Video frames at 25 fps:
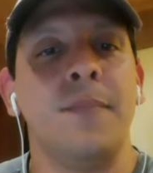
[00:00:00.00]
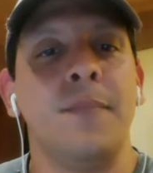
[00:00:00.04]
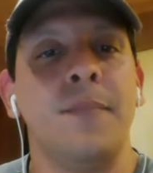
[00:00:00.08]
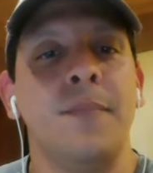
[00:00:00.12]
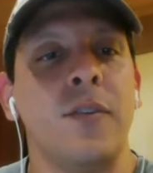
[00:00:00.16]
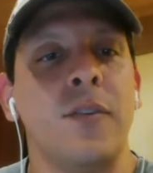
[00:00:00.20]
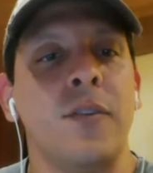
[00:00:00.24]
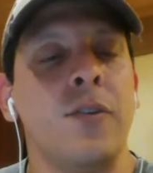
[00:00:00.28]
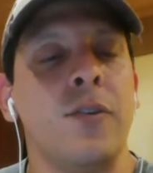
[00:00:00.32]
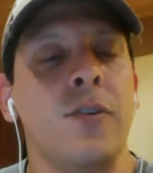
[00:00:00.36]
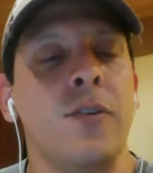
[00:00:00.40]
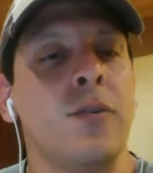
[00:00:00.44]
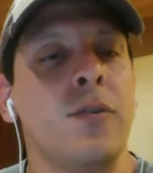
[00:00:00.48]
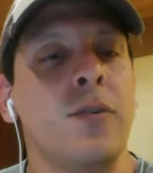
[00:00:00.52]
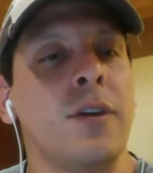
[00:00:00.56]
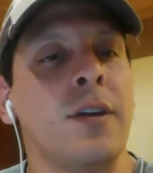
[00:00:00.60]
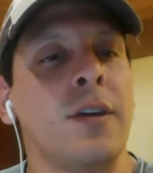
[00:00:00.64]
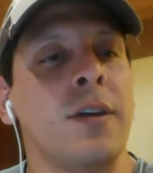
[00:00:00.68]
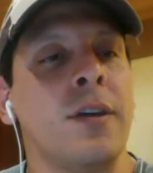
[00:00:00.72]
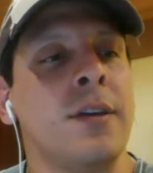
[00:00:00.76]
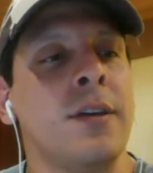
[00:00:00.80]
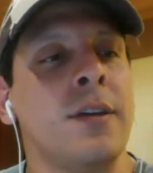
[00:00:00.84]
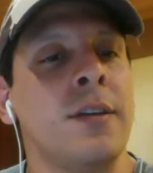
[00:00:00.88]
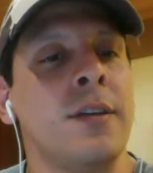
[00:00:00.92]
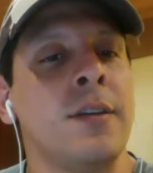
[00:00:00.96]
You
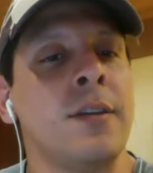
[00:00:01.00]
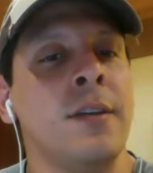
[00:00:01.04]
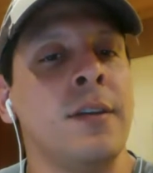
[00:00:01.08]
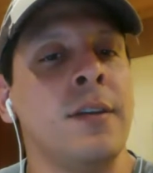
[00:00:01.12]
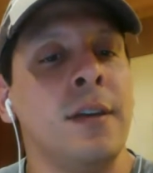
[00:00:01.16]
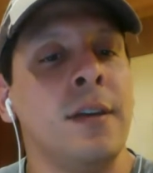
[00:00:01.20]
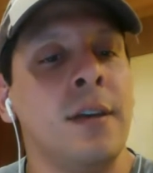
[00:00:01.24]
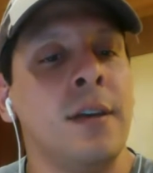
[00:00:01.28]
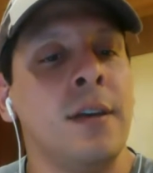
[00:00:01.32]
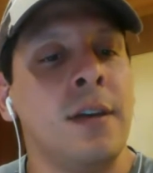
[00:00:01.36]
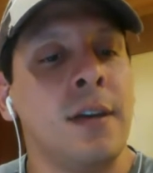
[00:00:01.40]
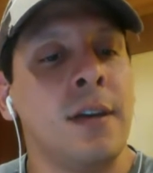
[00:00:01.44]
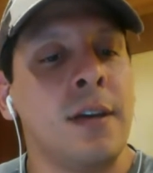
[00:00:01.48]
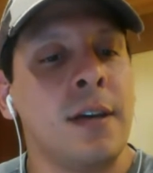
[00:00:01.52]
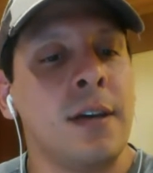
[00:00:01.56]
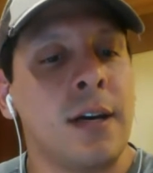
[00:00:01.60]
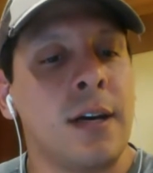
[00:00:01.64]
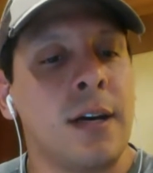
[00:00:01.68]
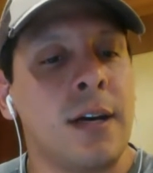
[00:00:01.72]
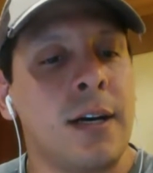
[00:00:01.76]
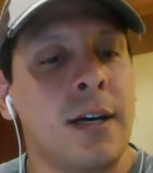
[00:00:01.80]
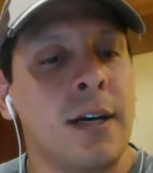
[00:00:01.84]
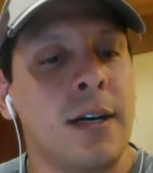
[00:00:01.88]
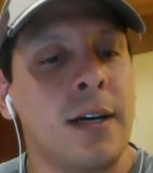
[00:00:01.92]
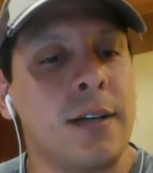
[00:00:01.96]
can
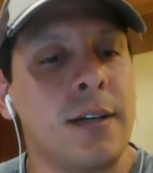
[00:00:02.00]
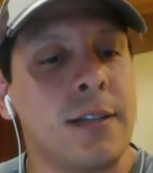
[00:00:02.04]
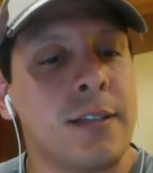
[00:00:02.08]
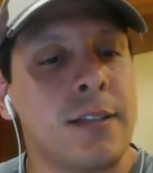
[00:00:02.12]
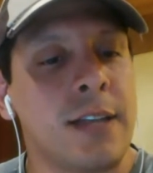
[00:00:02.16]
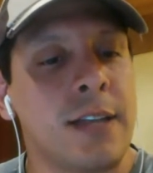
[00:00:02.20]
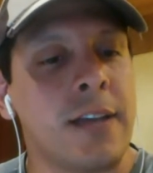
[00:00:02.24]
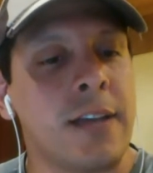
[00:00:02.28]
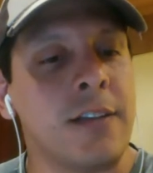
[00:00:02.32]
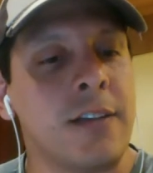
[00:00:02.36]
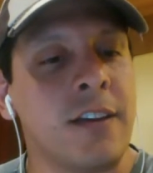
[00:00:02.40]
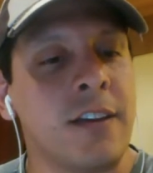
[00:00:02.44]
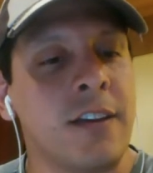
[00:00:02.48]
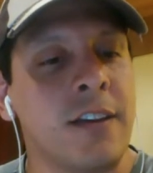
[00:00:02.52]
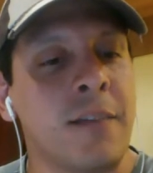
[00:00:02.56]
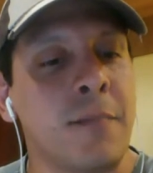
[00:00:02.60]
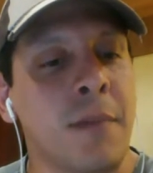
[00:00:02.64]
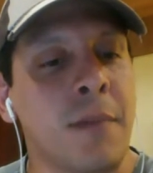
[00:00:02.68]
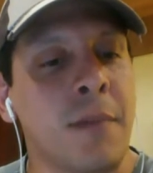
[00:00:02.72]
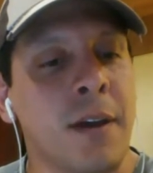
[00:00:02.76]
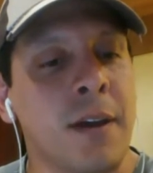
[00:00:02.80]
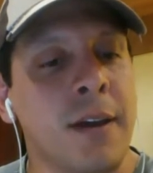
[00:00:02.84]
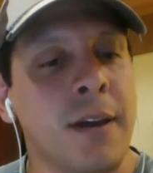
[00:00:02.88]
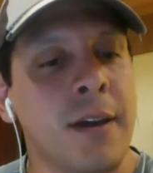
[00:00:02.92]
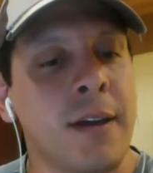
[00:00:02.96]
take a look at
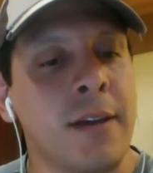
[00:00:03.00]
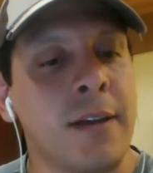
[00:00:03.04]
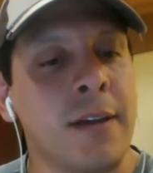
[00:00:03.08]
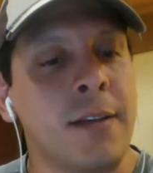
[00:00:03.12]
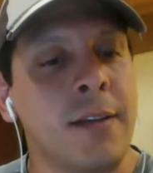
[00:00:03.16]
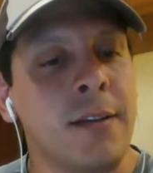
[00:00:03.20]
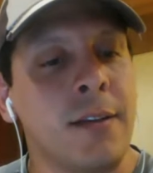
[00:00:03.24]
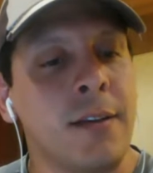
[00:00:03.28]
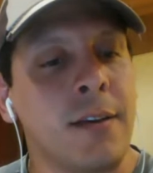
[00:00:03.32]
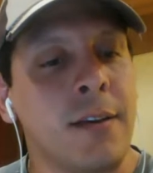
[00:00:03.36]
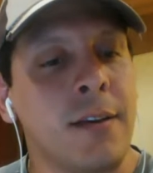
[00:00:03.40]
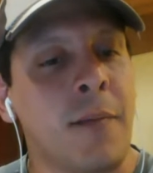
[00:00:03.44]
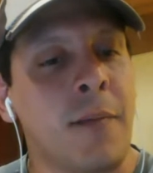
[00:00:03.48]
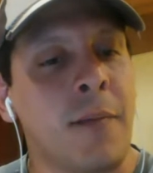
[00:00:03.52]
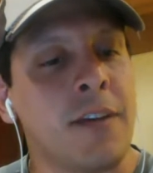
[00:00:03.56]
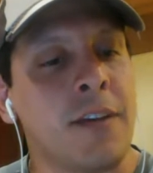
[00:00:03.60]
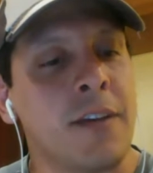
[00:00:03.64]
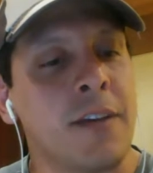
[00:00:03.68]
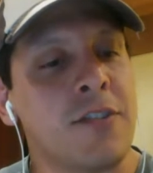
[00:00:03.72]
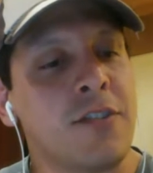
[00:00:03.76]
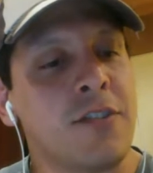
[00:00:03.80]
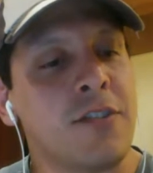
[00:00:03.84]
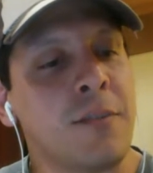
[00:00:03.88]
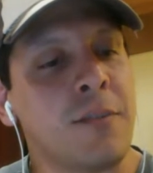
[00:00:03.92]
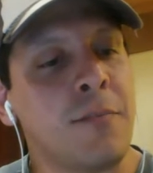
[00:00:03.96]
my comic
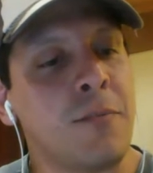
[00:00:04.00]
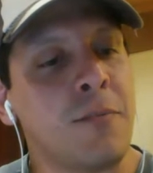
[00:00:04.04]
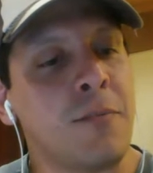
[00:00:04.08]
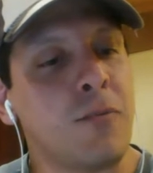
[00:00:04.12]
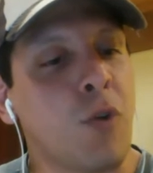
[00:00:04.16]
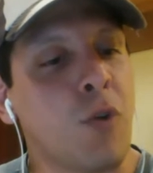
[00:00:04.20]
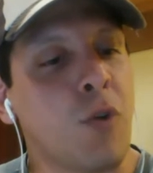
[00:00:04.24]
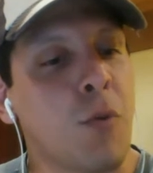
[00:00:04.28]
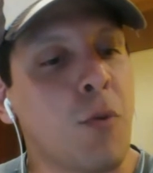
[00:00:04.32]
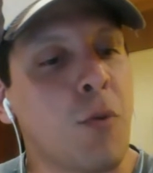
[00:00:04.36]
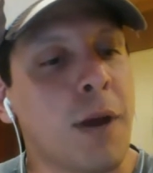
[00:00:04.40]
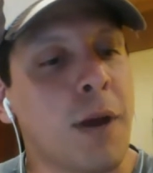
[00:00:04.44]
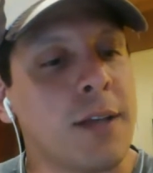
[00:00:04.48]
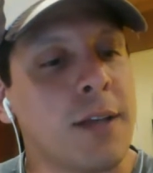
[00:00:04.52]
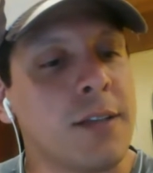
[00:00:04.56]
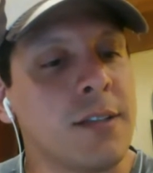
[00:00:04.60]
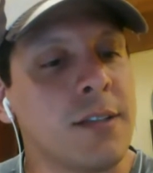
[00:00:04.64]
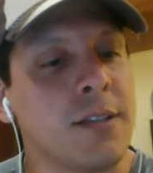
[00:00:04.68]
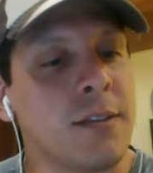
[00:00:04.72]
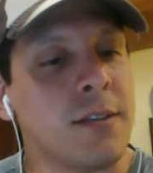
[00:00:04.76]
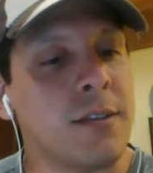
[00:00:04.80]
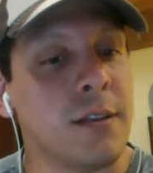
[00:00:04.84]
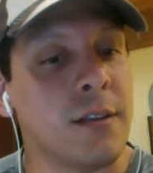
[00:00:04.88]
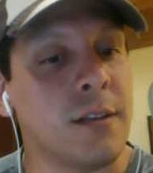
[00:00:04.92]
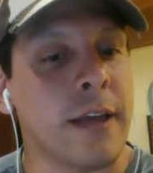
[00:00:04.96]
strip, Robots,
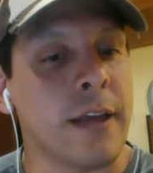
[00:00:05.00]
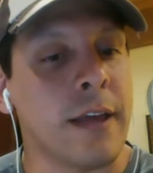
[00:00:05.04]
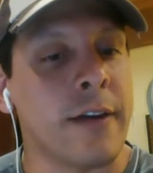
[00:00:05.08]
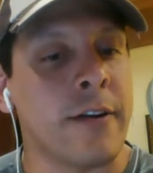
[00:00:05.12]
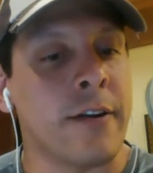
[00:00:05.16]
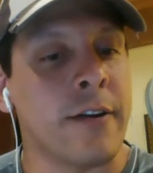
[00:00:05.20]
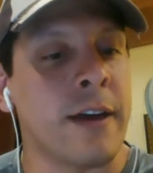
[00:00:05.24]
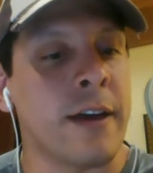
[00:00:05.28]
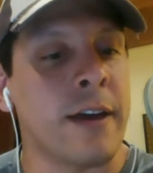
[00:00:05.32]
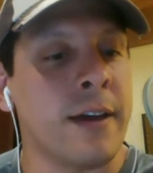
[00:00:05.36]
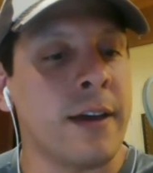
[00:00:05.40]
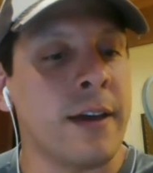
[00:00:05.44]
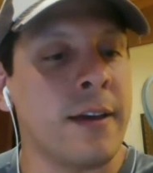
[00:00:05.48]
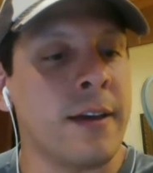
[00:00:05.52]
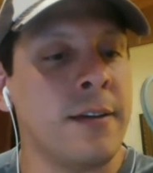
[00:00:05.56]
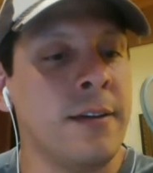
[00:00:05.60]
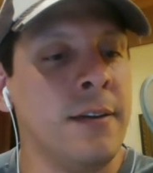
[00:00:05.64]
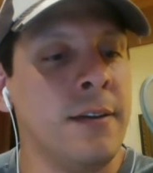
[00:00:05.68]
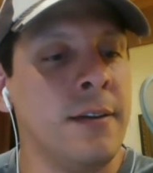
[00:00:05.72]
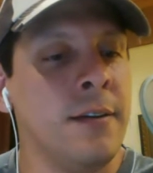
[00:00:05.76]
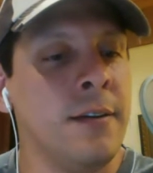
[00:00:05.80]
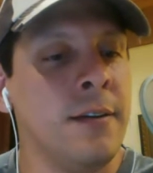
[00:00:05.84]
the letter N,